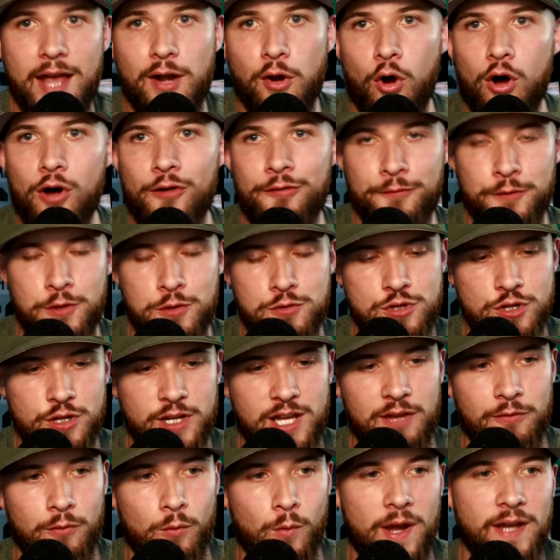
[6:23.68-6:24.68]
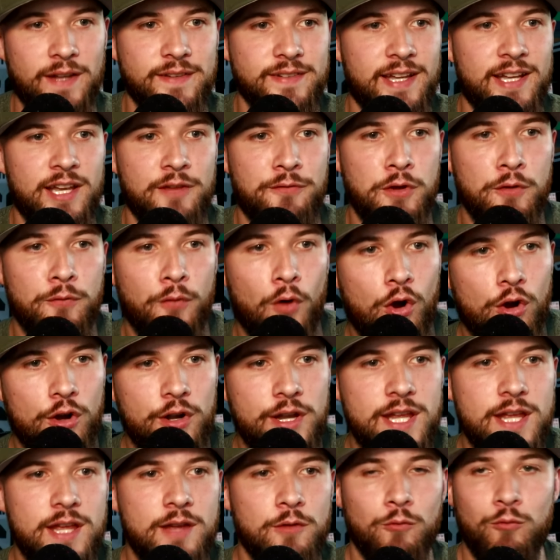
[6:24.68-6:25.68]
and all future giveaways. And if you've
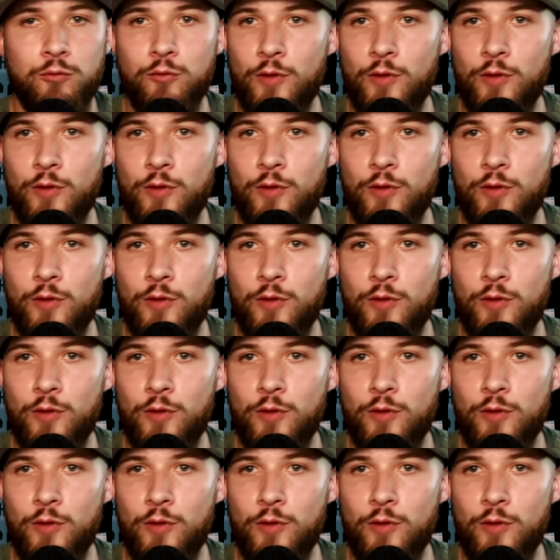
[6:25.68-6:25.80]
already